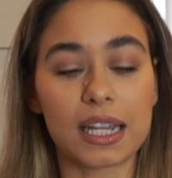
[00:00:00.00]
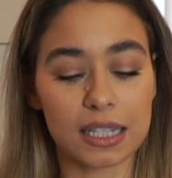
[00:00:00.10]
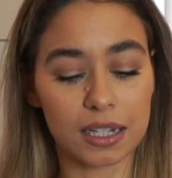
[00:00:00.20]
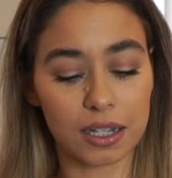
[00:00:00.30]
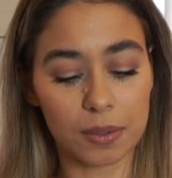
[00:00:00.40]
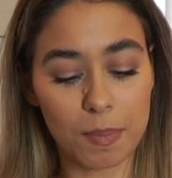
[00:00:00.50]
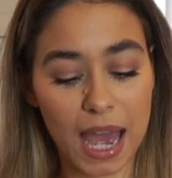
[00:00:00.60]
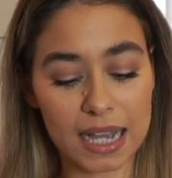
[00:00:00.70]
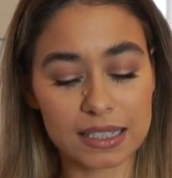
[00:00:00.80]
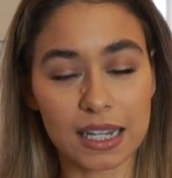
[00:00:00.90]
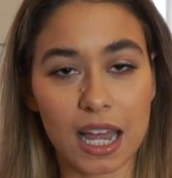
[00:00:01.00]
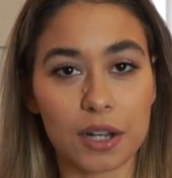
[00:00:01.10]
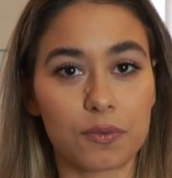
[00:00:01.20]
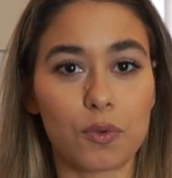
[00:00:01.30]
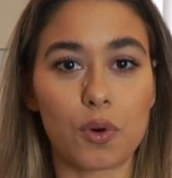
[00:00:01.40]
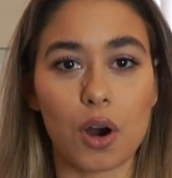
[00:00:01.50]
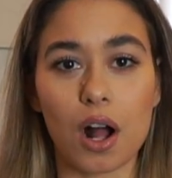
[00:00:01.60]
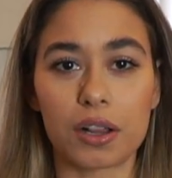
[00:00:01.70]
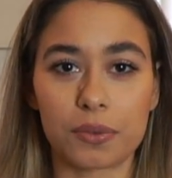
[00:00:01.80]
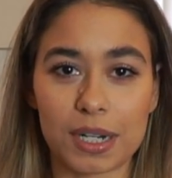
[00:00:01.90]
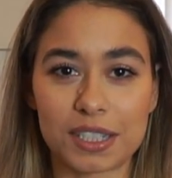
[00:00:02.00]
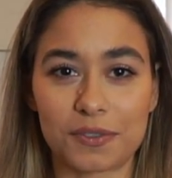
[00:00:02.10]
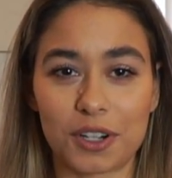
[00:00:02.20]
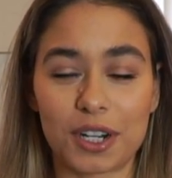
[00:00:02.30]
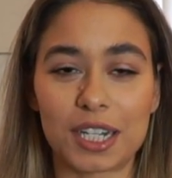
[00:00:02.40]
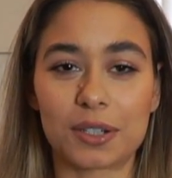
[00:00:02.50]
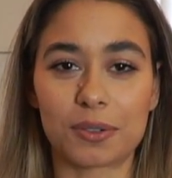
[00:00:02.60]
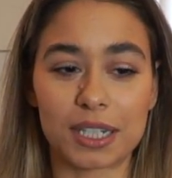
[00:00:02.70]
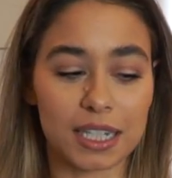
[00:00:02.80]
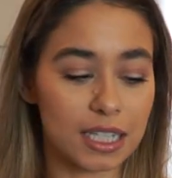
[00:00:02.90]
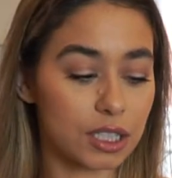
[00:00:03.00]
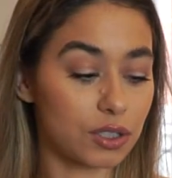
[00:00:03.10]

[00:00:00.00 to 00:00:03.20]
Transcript: and then a max line for all the rest of your ingredients.